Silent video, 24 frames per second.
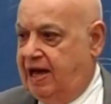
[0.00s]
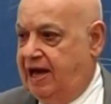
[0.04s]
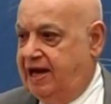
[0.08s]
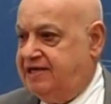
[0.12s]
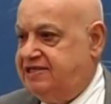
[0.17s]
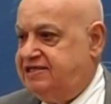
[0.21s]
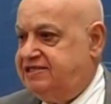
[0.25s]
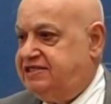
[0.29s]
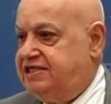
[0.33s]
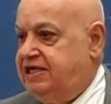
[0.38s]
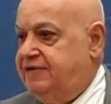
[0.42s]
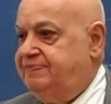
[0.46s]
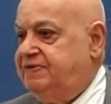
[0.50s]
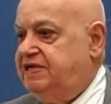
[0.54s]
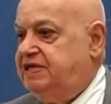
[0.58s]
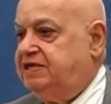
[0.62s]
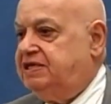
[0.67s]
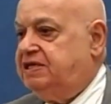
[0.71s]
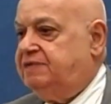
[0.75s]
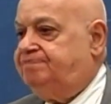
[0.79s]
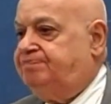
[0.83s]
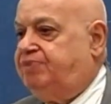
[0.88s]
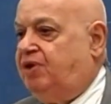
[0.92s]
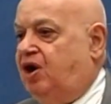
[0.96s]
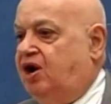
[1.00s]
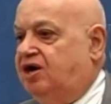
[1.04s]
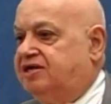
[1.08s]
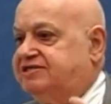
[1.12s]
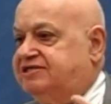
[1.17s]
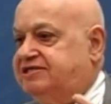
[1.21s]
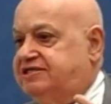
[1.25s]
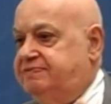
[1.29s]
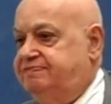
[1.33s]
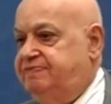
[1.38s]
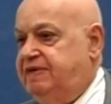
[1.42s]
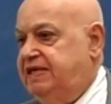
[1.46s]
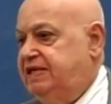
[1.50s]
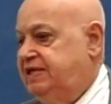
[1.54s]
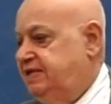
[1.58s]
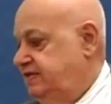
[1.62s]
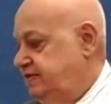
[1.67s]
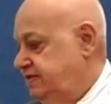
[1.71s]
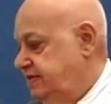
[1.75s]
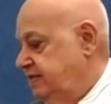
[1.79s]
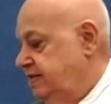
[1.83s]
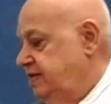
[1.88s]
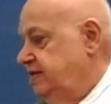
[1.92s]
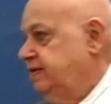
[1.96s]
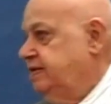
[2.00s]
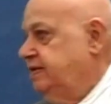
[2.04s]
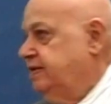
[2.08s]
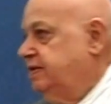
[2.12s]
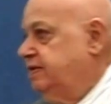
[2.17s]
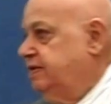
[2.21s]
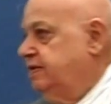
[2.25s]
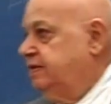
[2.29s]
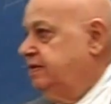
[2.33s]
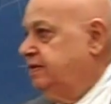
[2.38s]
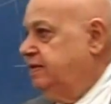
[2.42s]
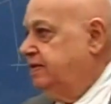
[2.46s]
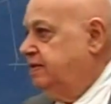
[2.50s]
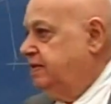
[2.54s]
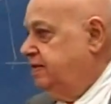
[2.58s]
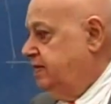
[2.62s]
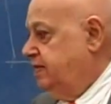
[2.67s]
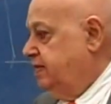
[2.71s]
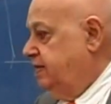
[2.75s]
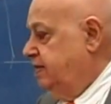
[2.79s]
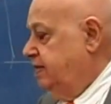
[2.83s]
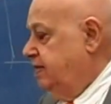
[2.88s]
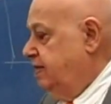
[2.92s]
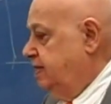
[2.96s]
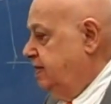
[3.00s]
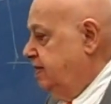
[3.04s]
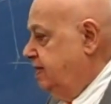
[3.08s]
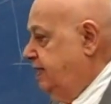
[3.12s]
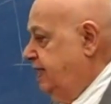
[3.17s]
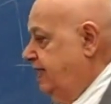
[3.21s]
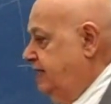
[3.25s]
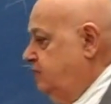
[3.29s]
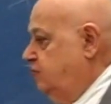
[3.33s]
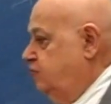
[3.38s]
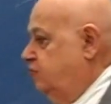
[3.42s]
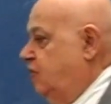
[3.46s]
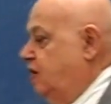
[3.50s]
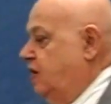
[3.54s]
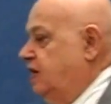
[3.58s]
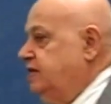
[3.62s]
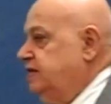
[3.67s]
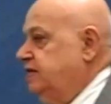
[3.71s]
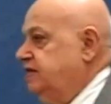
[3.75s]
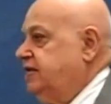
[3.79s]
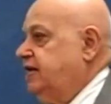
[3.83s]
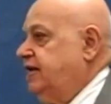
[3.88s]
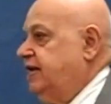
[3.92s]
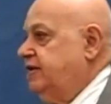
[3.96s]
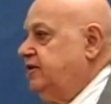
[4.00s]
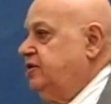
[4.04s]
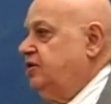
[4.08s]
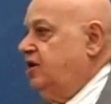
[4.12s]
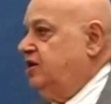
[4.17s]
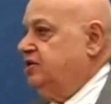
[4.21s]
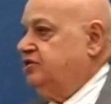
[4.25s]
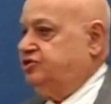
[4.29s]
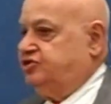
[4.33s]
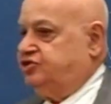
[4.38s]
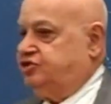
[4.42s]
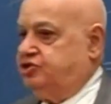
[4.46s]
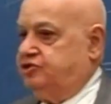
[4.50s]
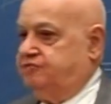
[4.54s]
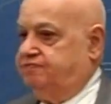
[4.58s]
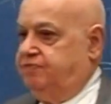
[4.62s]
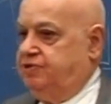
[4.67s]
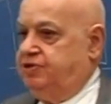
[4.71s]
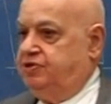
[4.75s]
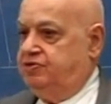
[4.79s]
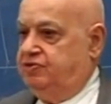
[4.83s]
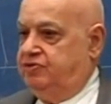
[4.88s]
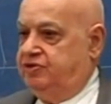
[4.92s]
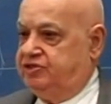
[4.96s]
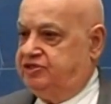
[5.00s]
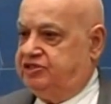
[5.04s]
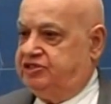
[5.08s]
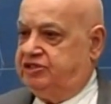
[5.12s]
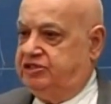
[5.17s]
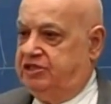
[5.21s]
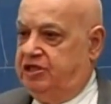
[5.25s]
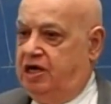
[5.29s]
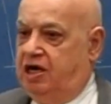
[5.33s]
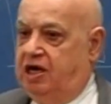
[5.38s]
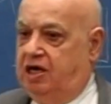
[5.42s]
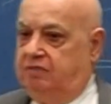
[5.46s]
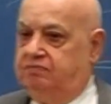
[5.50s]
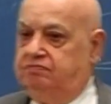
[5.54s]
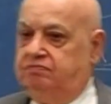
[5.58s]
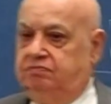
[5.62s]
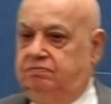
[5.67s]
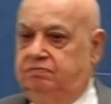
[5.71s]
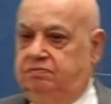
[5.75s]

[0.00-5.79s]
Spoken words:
accepting the possibility that one cannot subdue Islam